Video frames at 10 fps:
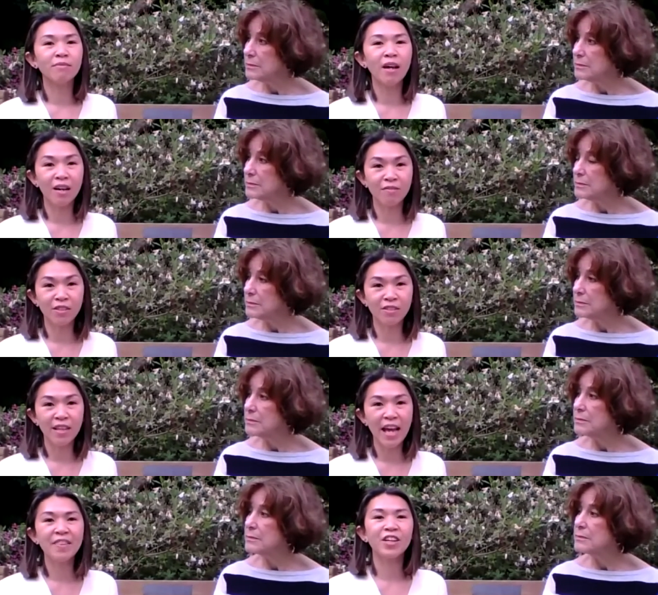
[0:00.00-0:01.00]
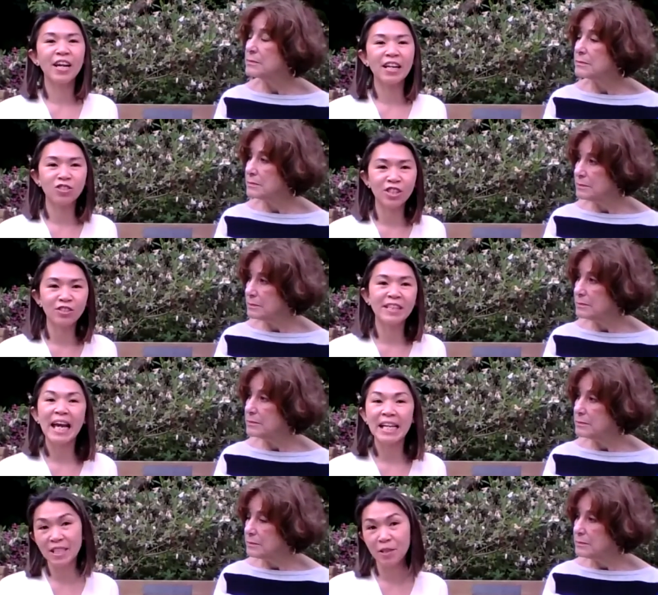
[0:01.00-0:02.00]
Speaker 1: novel and they're actually going to read
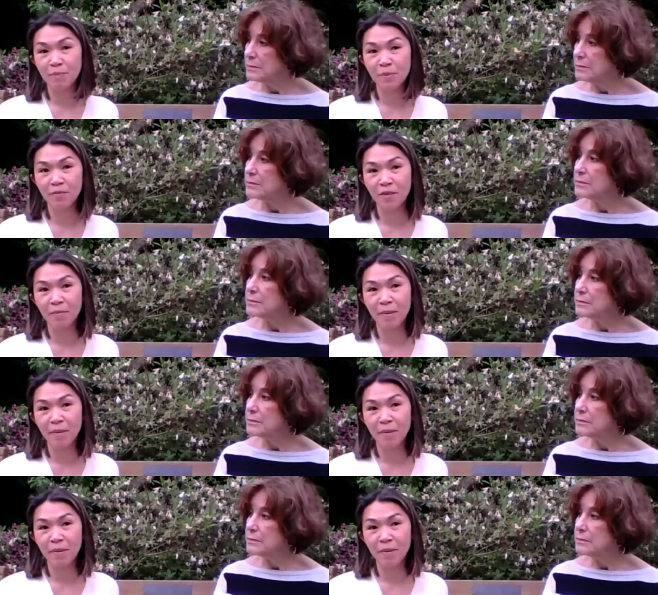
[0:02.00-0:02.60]
excerpts from